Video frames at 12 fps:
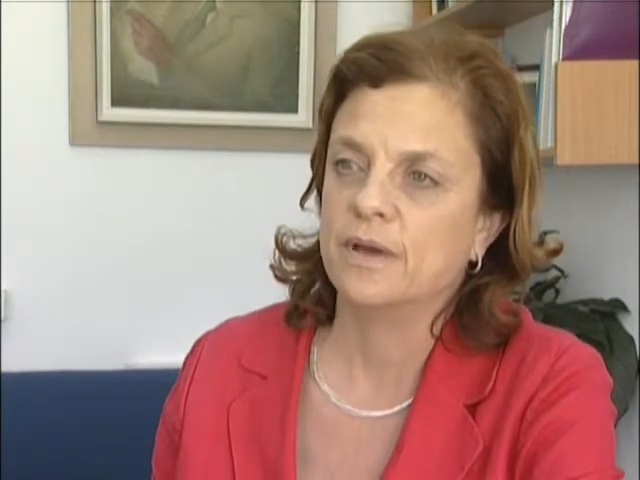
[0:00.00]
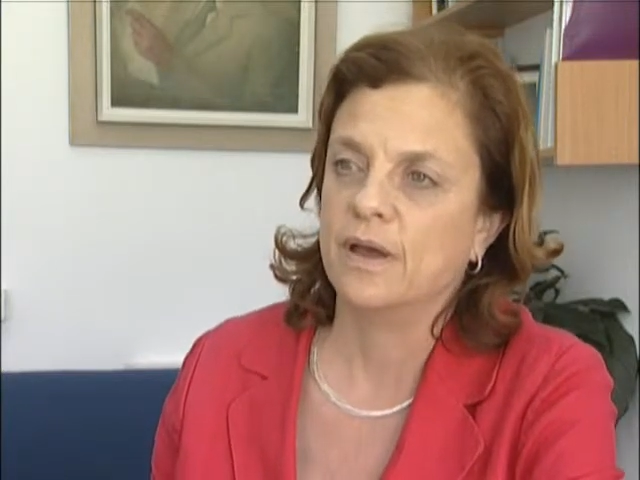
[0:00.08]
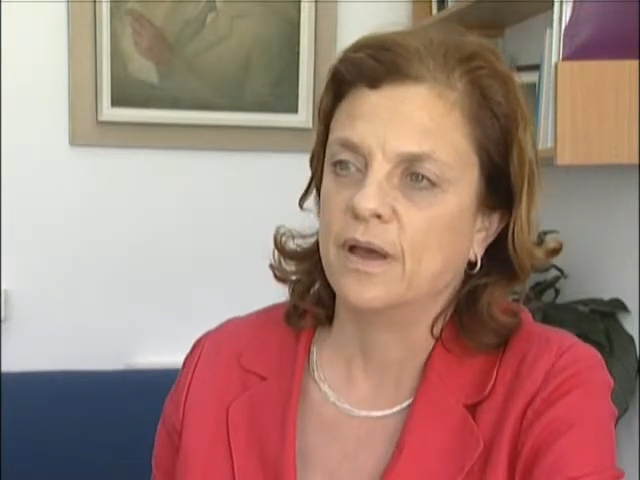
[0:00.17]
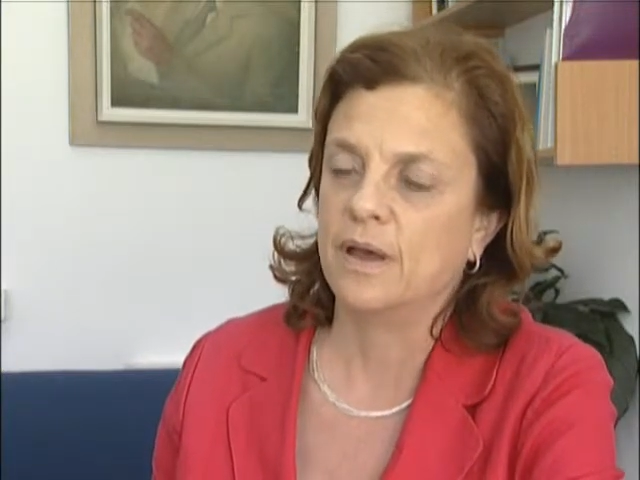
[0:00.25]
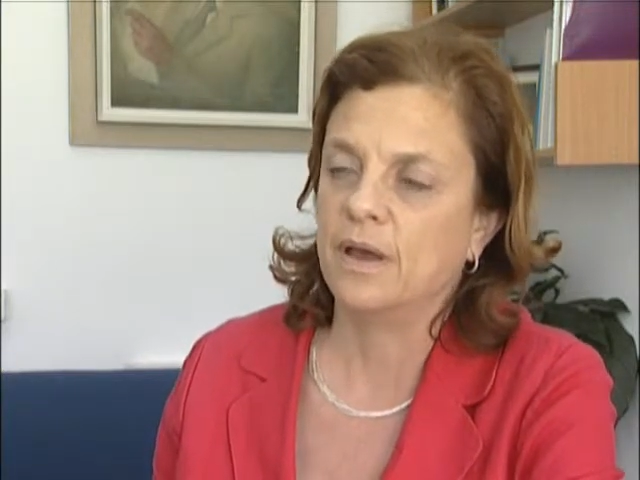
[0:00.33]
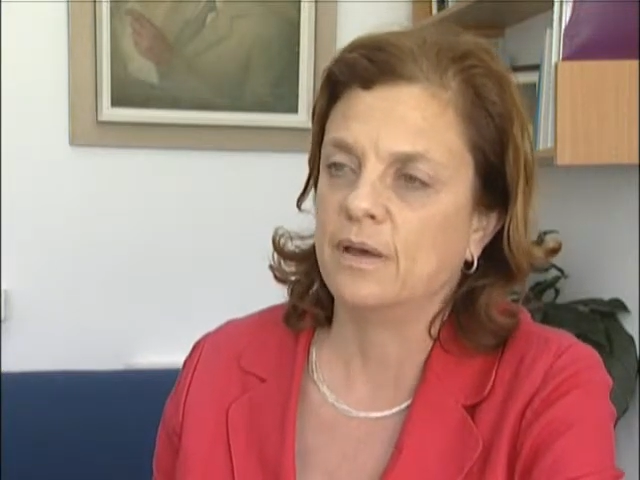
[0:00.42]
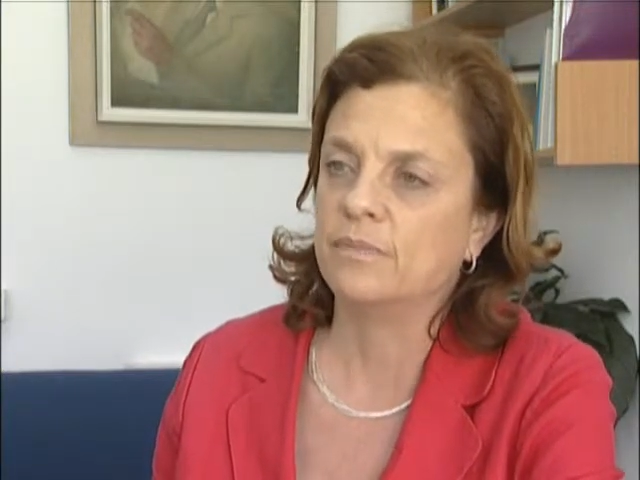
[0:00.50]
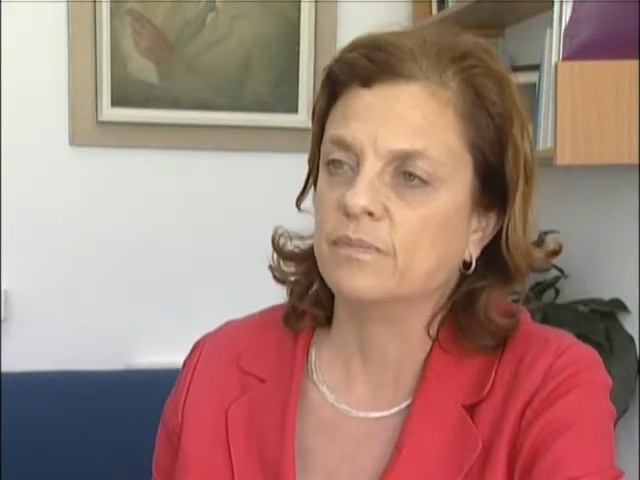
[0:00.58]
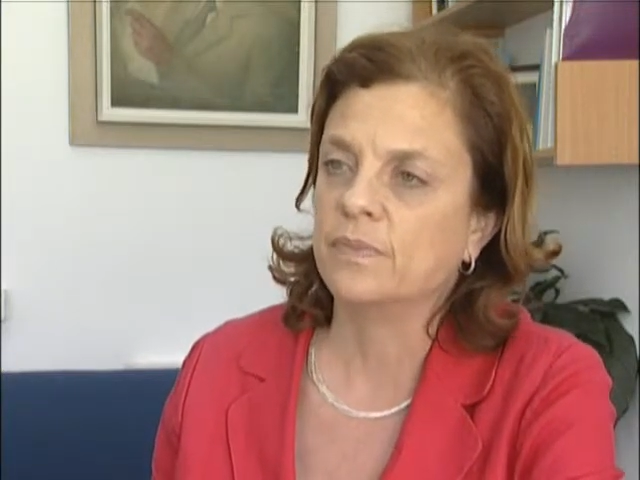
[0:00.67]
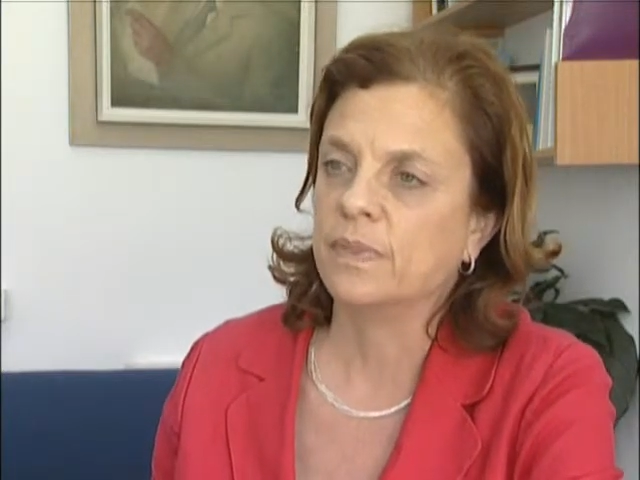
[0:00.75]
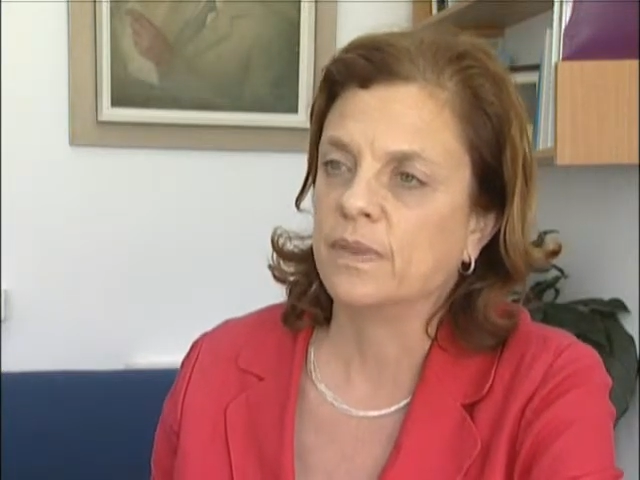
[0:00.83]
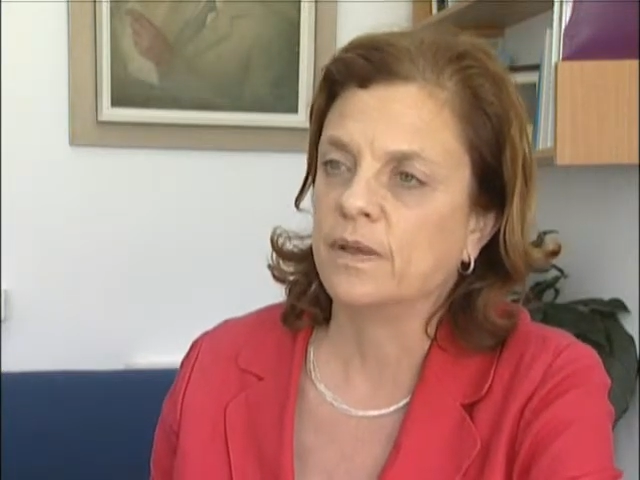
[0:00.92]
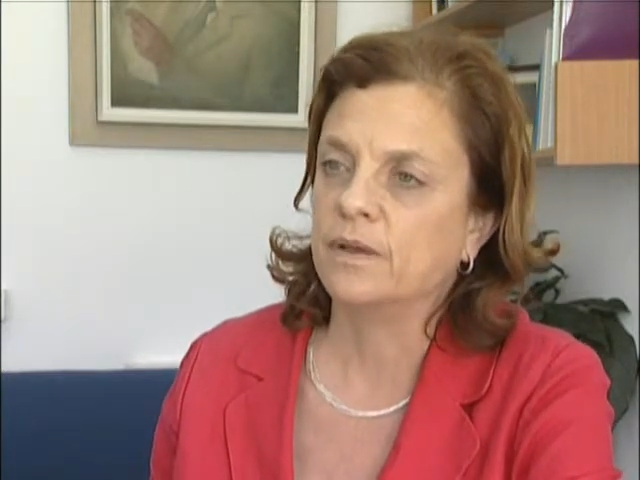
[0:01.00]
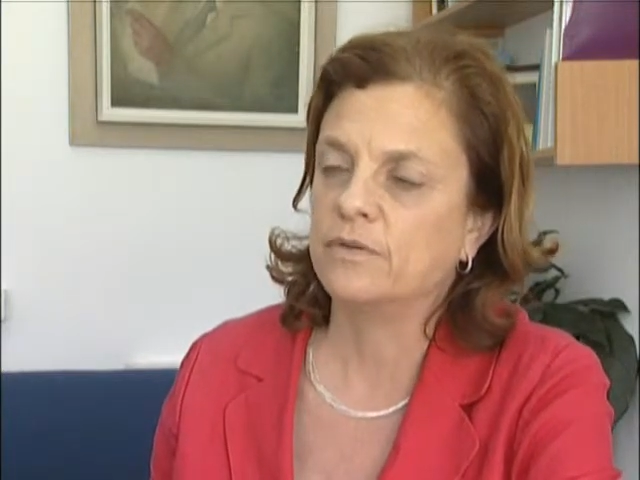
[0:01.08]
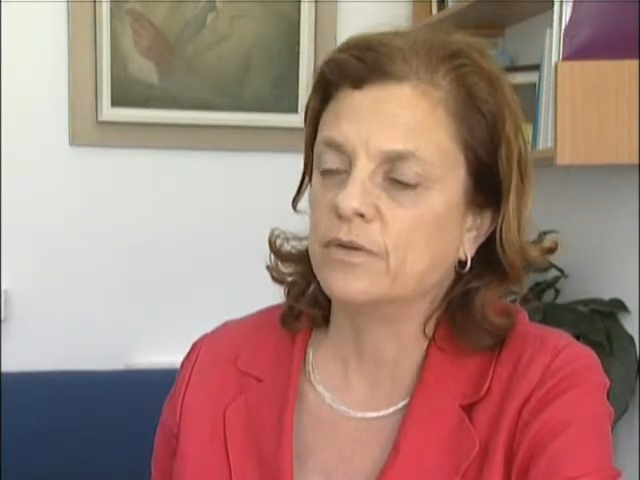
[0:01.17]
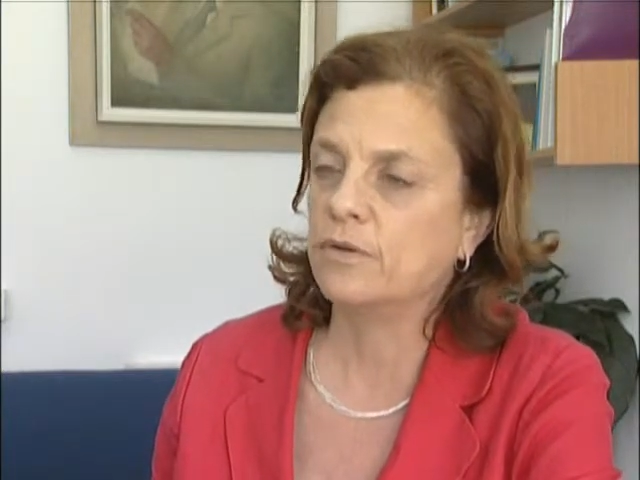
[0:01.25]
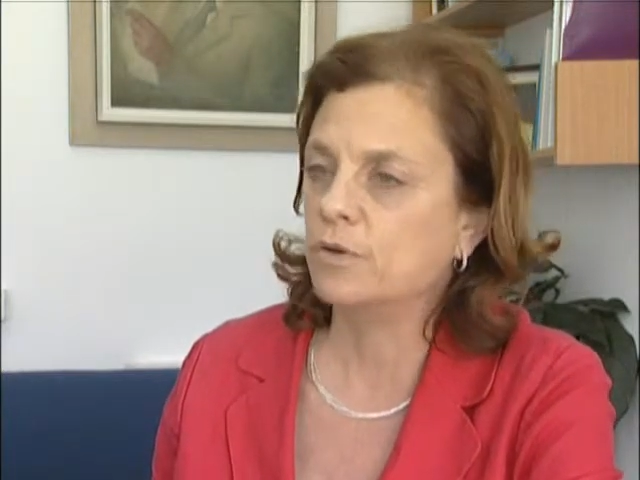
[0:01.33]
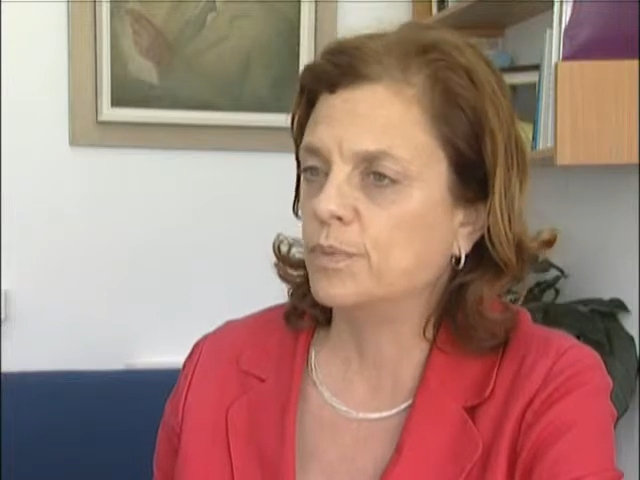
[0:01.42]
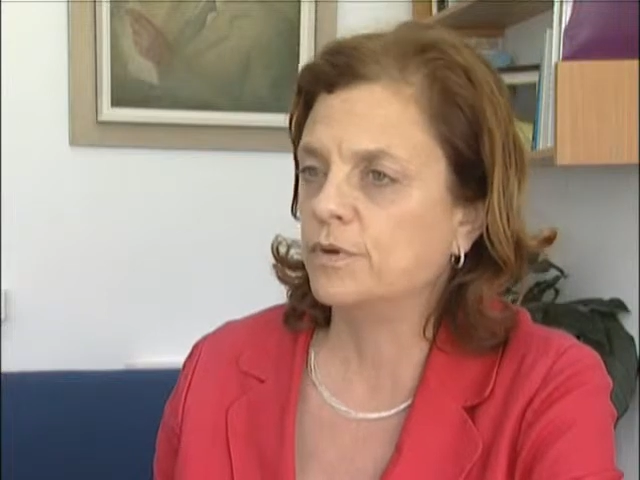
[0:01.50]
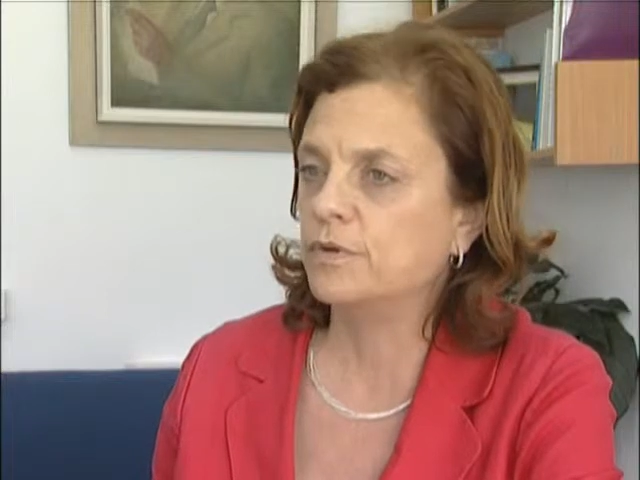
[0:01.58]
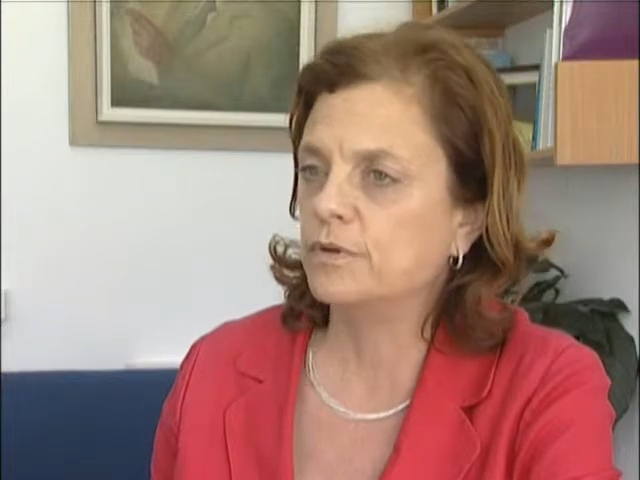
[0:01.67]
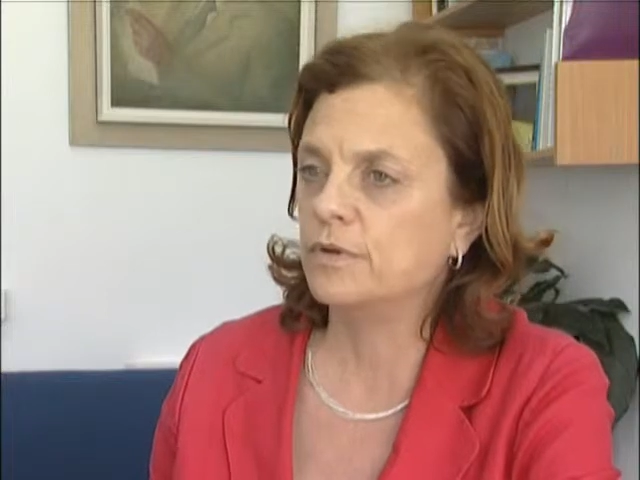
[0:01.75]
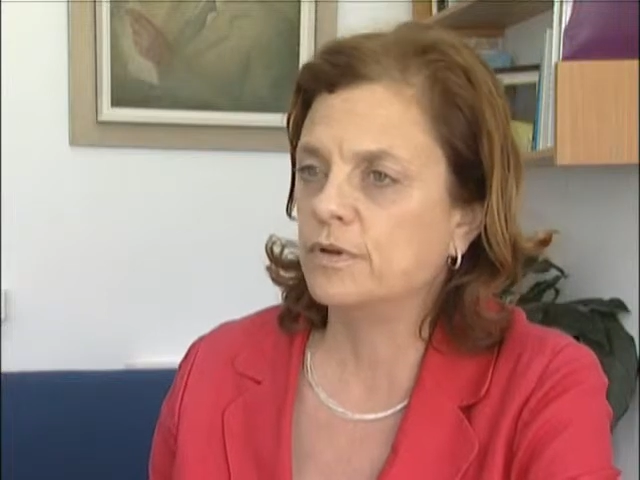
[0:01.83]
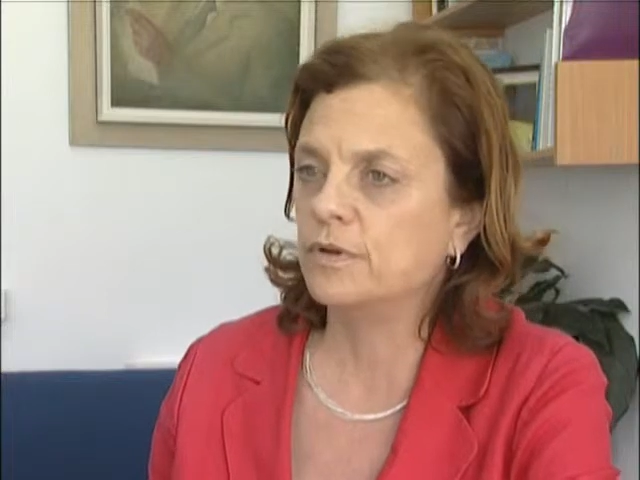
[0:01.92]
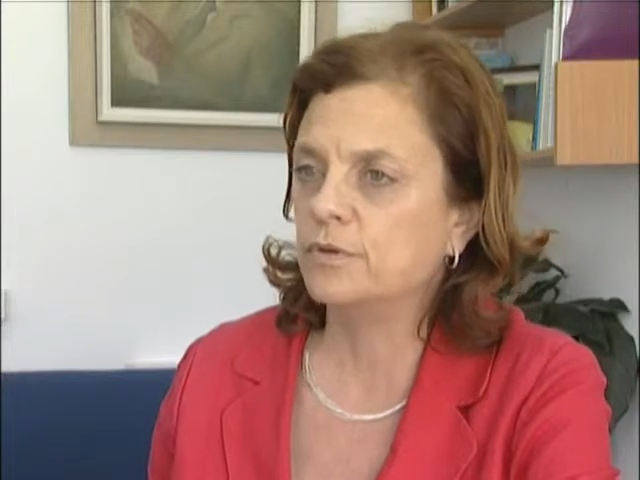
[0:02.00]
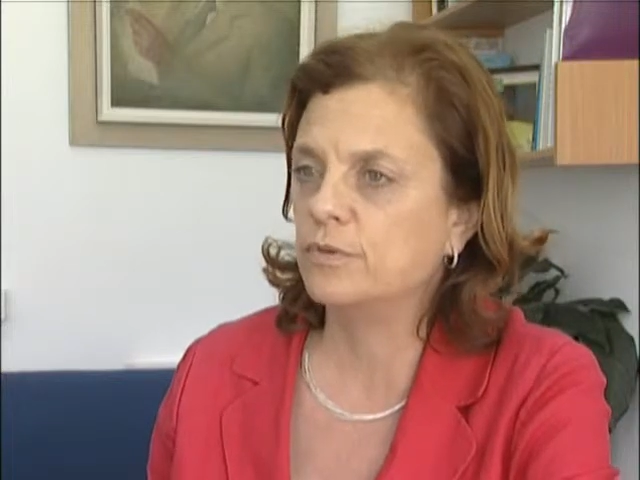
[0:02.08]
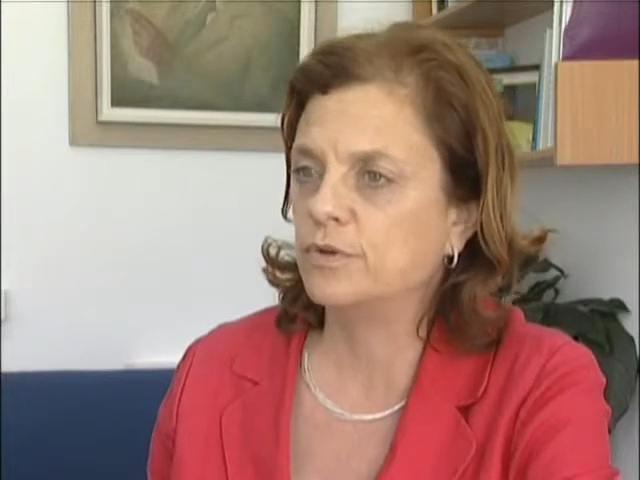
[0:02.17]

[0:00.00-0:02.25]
it's a good opportunity to